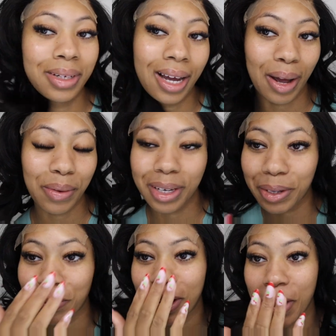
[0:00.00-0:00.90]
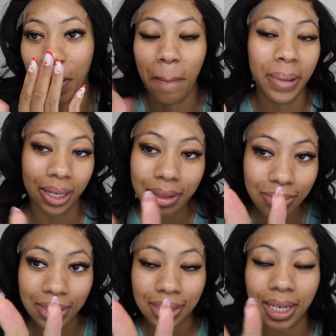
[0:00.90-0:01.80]
look how I look right now, but
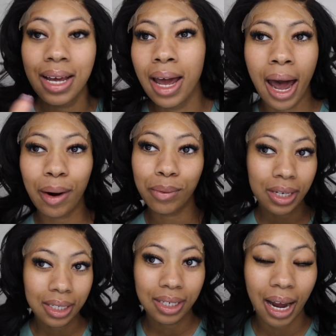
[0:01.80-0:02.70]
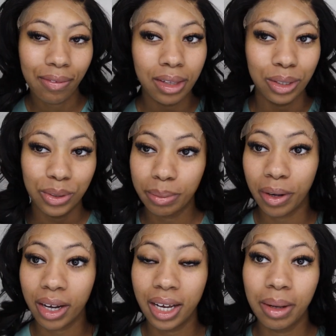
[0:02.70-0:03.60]
just, I really didn't have to do the
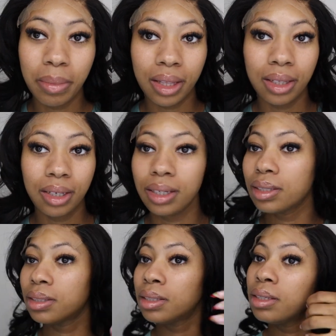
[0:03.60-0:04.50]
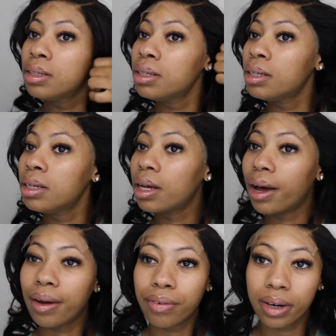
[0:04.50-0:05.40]
ball cap method.
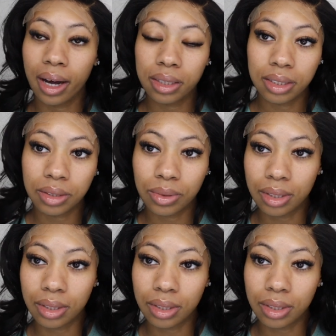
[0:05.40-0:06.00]
I forgot this was